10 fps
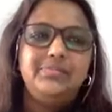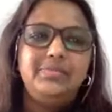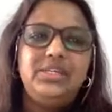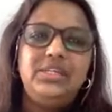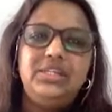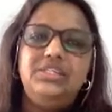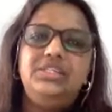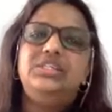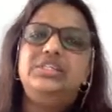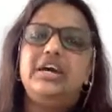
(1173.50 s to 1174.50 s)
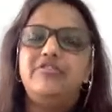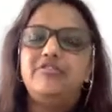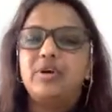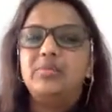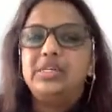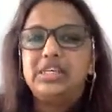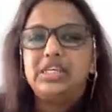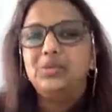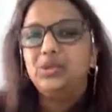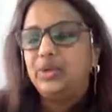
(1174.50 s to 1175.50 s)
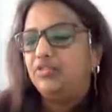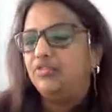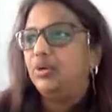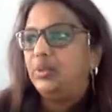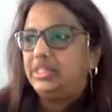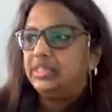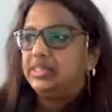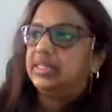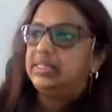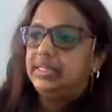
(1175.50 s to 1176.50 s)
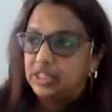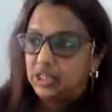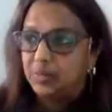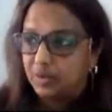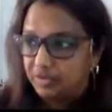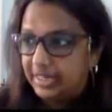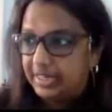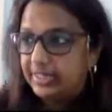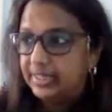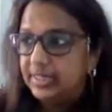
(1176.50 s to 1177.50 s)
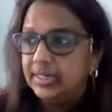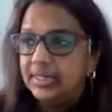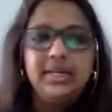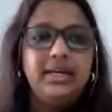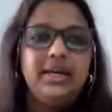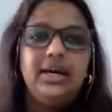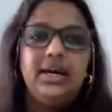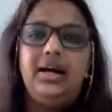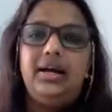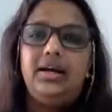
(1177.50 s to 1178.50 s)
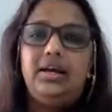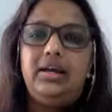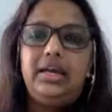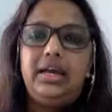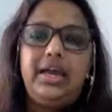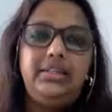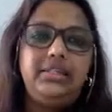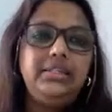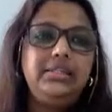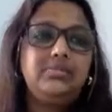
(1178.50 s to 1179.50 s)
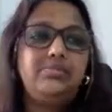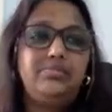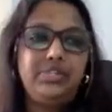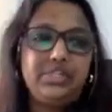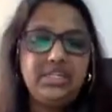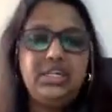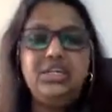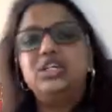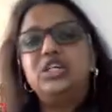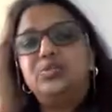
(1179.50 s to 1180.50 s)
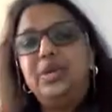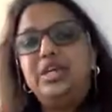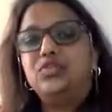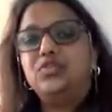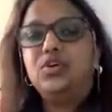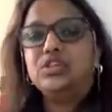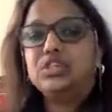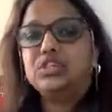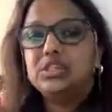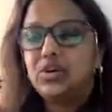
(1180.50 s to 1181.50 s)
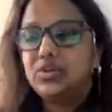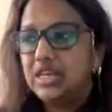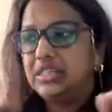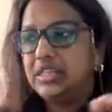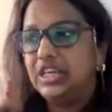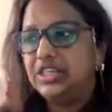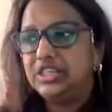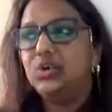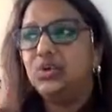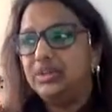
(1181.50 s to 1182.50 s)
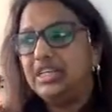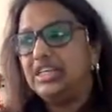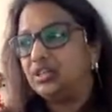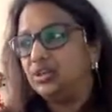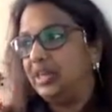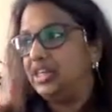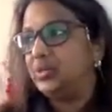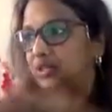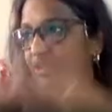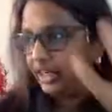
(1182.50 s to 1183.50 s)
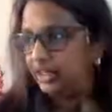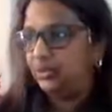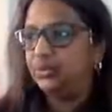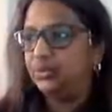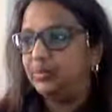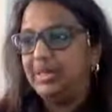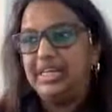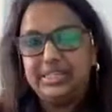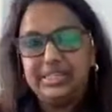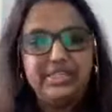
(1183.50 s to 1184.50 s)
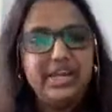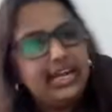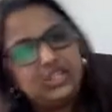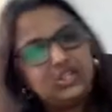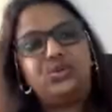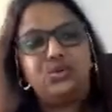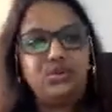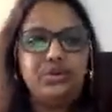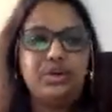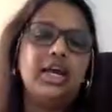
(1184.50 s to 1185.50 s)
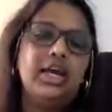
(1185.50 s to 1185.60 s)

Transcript: percentages done from Assessment 24, which is a DISC provider. And this percentage is based for Southeast Asia only. So because we're talking to Malaysians, right? So look,